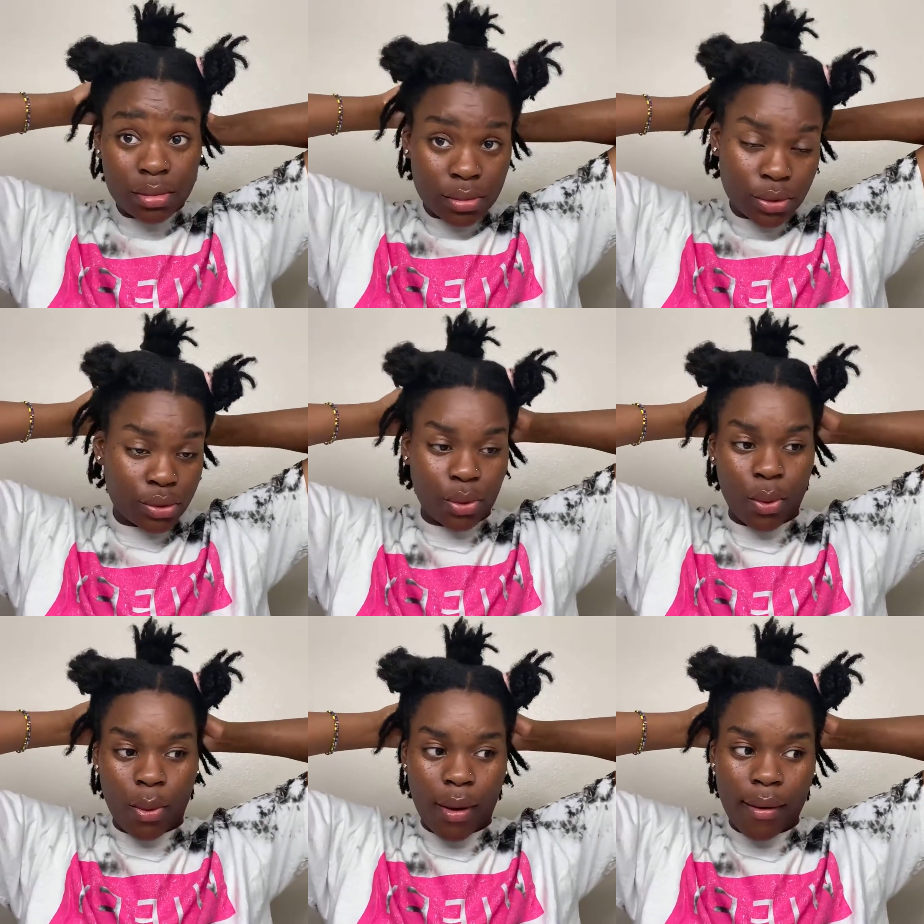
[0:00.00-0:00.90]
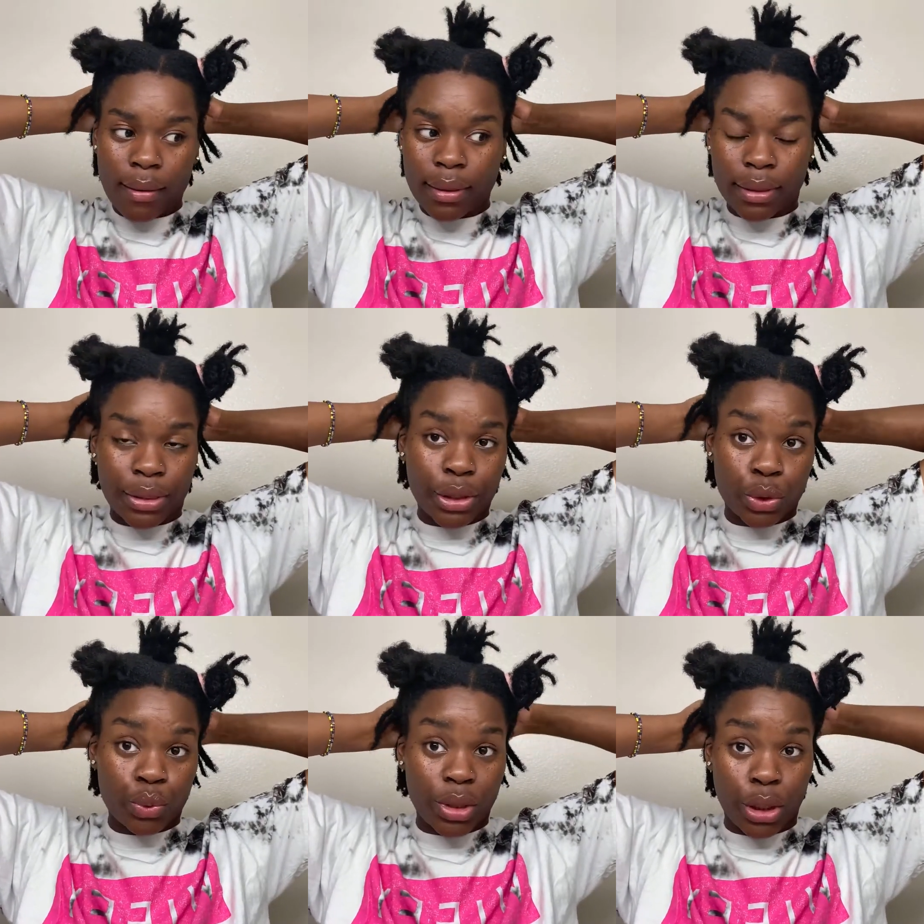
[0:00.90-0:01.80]
So
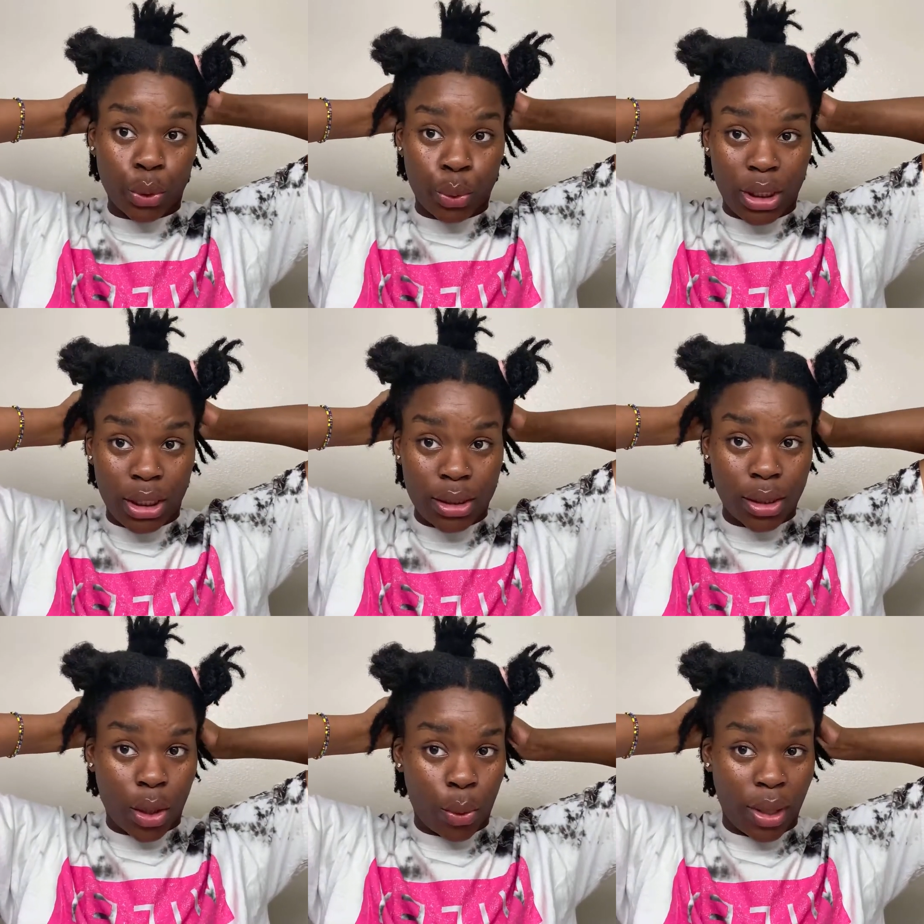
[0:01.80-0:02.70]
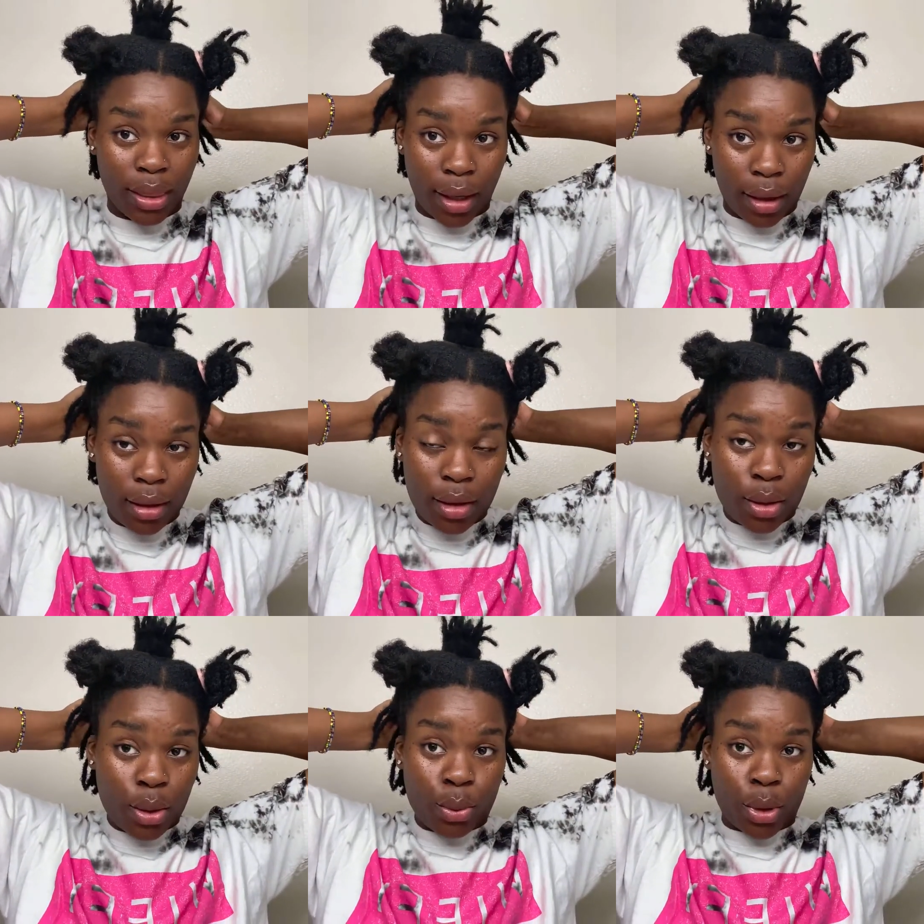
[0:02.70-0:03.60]
there's really no need to go in there
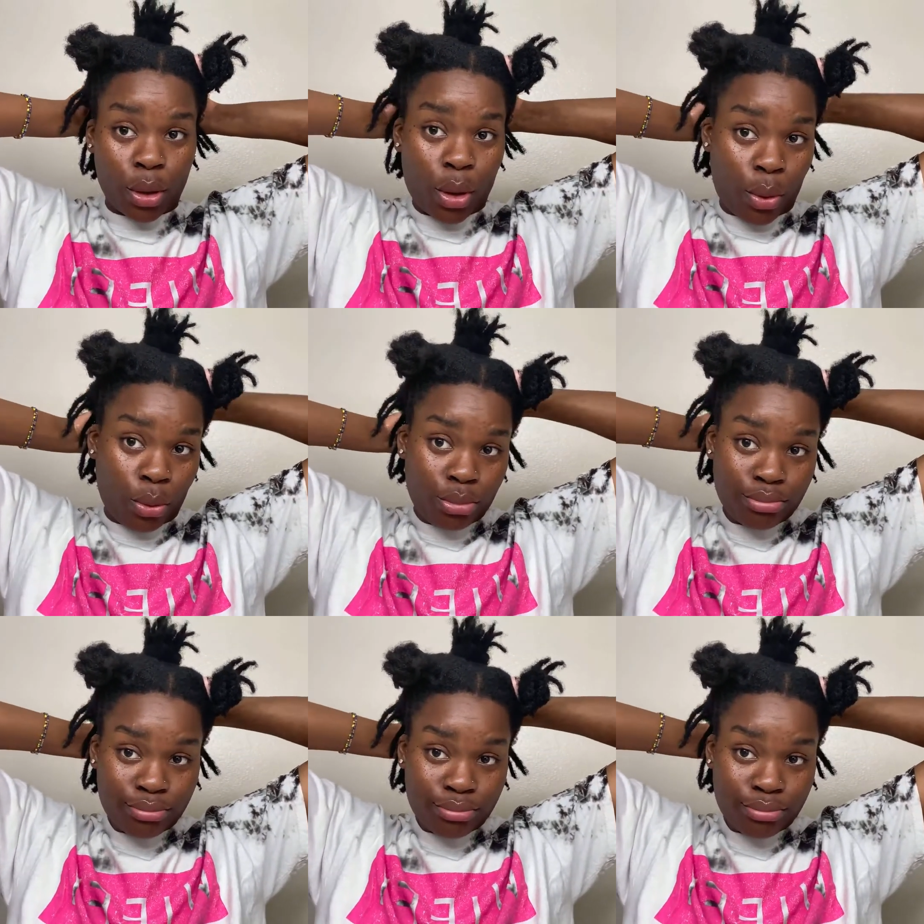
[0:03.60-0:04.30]
with a comb.